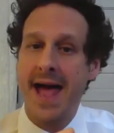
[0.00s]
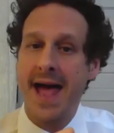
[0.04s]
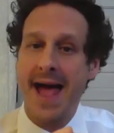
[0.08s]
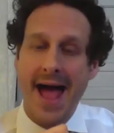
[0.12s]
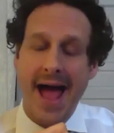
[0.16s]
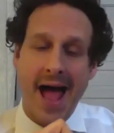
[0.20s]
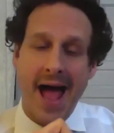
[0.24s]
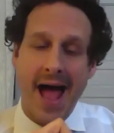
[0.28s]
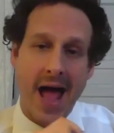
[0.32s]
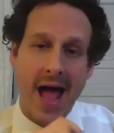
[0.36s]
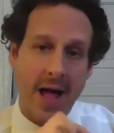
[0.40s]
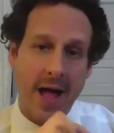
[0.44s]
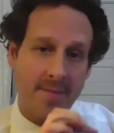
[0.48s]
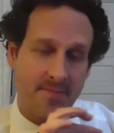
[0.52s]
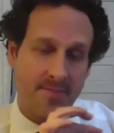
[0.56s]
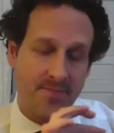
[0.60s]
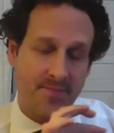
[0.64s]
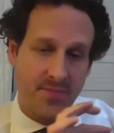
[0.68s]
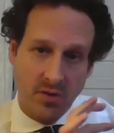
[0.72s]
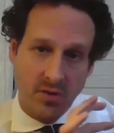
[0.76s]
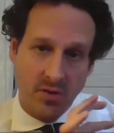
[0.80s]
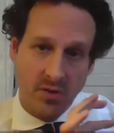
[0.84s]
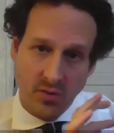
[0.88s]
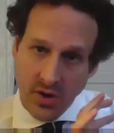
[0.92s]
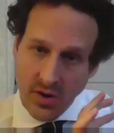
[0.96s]

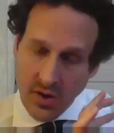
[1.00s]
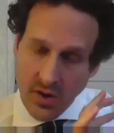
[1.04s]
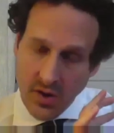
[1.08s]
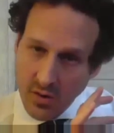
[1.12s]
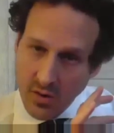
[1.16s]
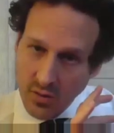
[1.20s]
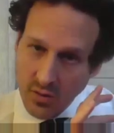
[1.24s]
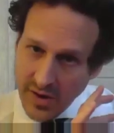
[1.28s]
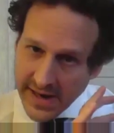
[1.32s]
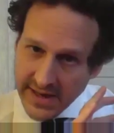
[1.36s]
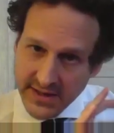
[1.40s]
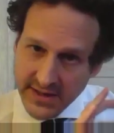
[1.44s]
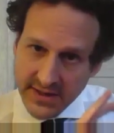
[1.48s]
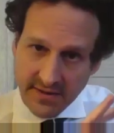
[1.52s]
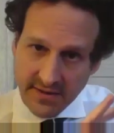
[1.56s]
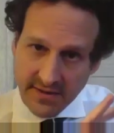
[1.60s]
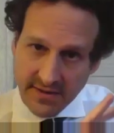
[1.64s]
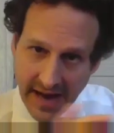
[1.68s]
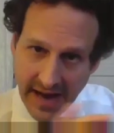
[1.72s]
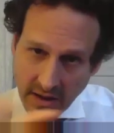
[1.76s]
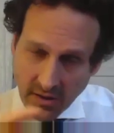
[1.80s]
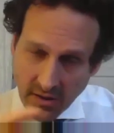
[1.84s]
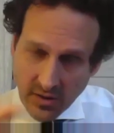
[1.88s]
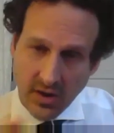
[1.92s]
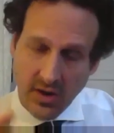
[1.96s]
Rates of
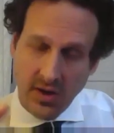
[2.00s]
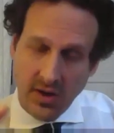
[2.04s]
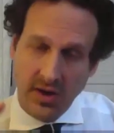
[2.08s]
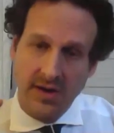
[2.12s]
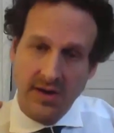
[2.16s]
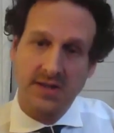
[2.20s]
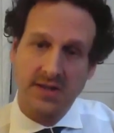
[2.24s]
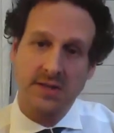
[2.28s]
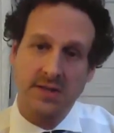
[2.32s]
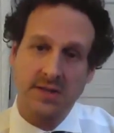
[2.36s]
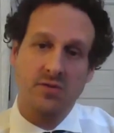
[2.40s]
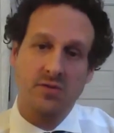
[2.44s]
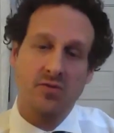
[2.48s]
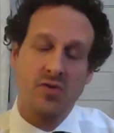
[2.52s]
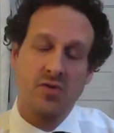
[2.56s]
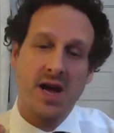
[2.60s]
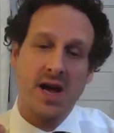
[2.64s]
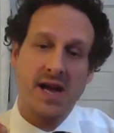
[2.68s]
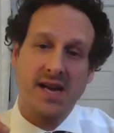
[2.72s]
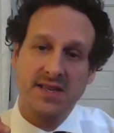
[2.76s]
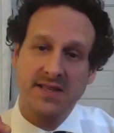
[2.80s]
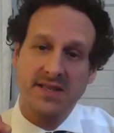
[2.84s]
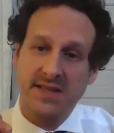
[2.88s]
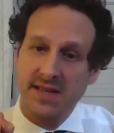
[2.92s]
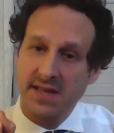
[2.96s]
alcoholism are
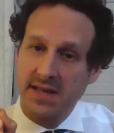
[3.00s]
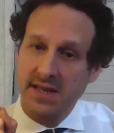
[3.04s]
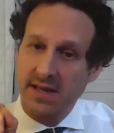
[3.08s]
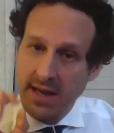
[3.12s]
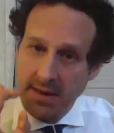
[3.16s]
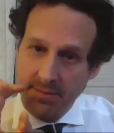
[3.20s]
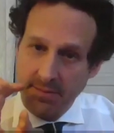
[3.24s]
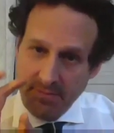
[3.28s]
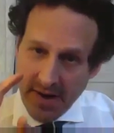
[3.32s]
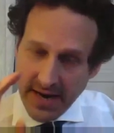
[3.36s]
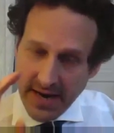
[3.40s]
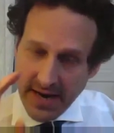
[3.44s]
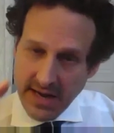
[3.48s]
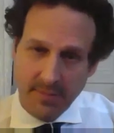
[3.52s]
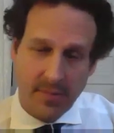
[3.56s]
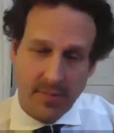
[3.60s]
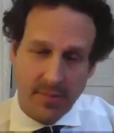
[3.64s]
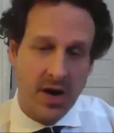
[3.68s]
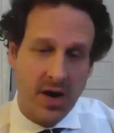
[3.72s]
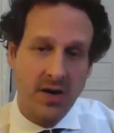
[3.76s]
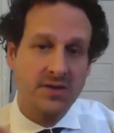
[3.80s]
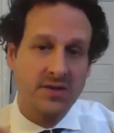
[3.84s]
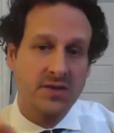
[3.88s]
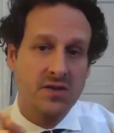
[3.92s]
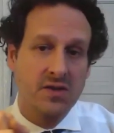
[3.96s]
rising in many
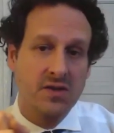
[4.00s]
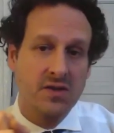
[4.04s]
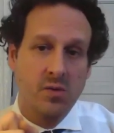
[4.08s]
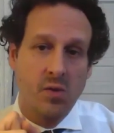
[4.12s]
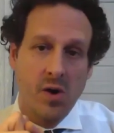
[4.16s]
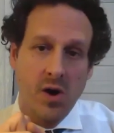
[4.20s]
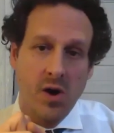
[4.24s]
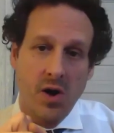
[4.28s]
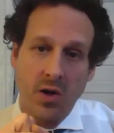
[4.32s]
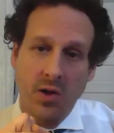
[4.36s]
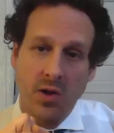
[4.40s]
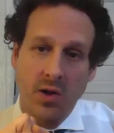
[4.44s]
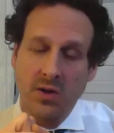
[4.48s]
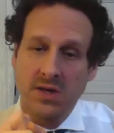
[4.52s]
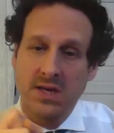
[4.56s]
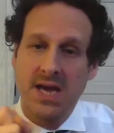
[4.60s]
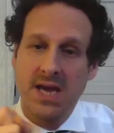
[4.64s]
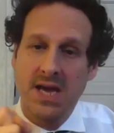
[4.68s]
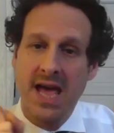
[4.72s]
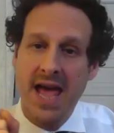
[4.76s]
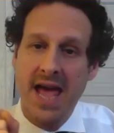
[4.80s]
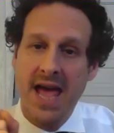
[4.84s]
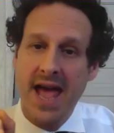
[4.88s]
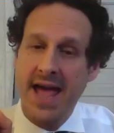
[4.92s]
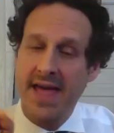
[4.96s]
parts of the world.
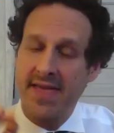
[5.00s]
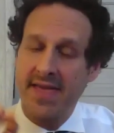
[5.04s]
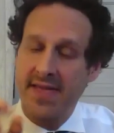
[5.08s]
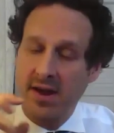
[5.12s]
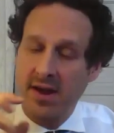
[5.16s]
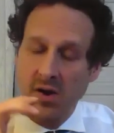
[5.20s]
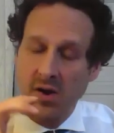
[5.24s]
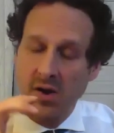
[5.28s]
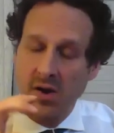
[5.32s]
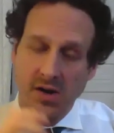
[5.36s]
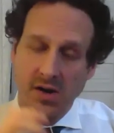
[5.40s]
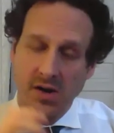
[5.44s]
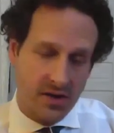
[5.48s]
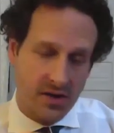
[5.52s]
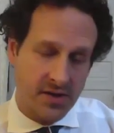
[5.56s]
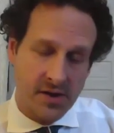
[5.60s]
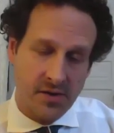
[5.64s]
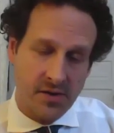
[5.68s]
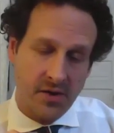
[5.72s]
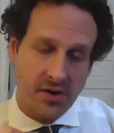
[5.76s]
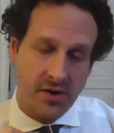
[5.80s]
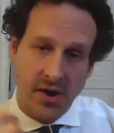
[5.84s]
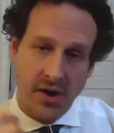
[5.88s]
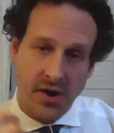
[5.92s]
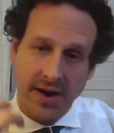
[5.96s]
There are
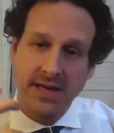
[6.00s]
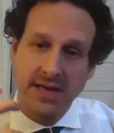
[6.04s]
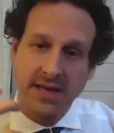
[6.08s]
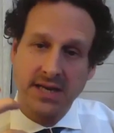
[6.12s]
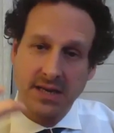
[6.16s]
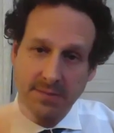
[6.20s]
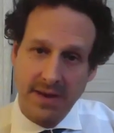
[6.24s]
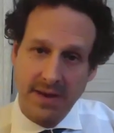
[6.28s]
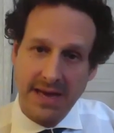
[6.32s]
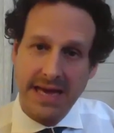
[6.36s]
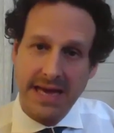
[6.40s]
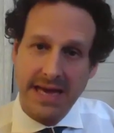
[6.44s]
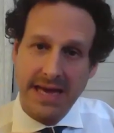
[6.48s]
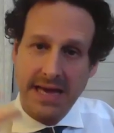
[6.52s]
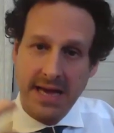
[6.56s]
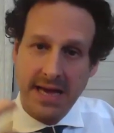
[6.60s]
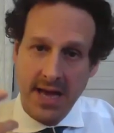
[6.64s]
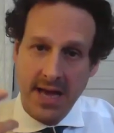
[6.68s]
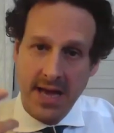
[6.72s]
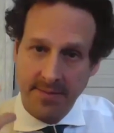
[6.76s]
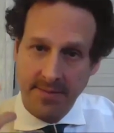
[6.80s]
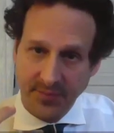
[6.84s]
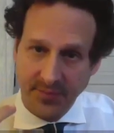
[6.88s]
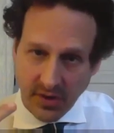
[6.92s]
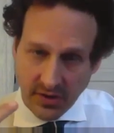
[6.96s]
going to be
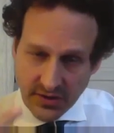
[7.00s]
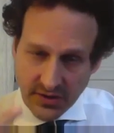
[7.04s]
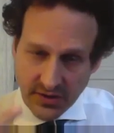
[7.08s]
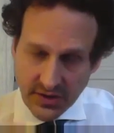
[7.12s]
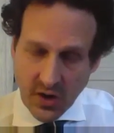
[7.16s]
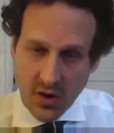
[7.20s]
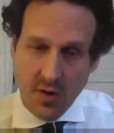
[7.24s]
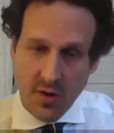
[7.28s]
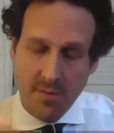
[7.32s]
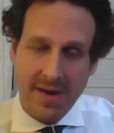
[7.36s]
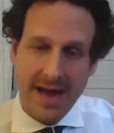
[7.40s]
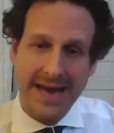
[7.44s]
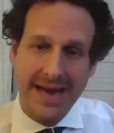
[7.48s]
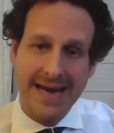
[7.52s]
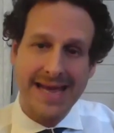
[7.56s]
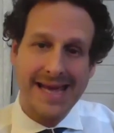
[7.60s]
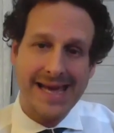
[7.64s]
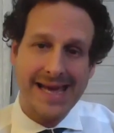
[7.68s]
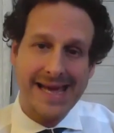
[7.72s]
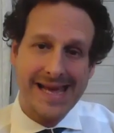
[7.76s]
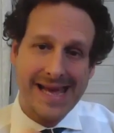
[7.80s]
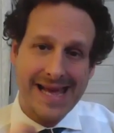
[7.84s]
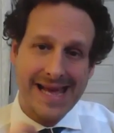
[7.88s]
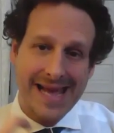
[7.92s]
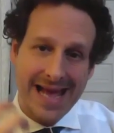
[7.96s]
so
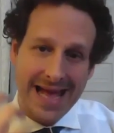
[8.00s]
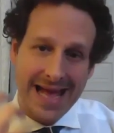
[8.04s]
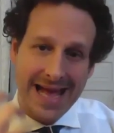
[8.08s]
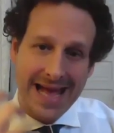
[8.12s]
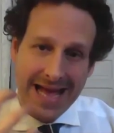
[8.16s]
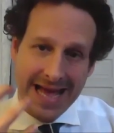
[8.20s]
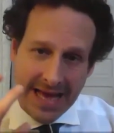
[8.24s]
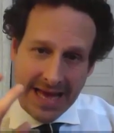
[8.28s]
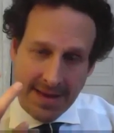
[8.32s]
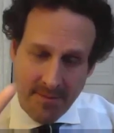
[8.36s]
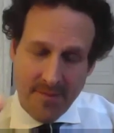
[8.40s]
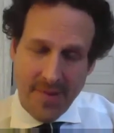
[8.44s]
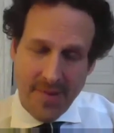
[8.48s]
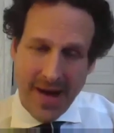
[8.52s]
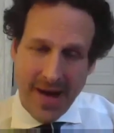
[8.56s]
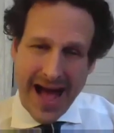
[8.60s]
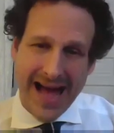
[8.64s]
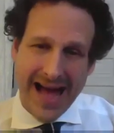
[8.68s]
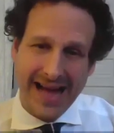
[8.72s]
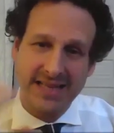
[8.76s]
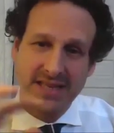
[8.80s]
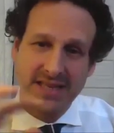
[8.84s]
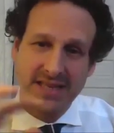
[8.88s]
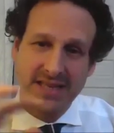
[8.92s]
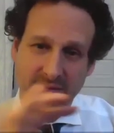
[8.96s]
many
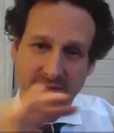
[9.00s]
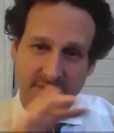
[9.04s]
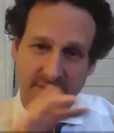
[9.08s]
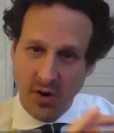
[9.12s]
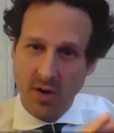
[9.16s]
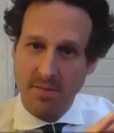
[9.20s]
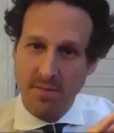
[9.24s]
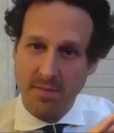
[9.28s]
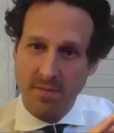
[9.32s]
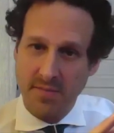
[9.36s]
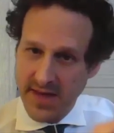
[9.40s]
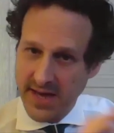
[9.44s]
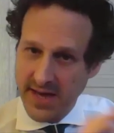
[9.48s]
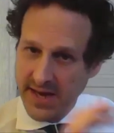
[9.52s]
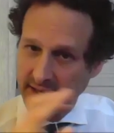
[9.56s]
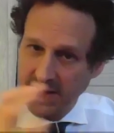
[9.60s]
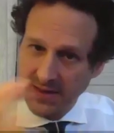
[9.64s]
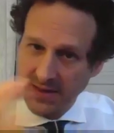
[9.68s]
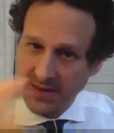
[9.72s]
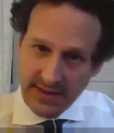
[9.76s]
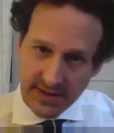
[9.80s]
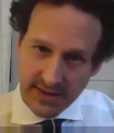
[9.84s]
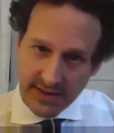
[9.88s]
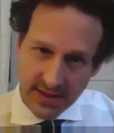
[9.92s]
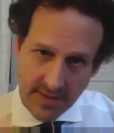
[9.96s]
impacts from
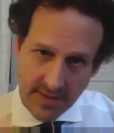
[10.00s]
these,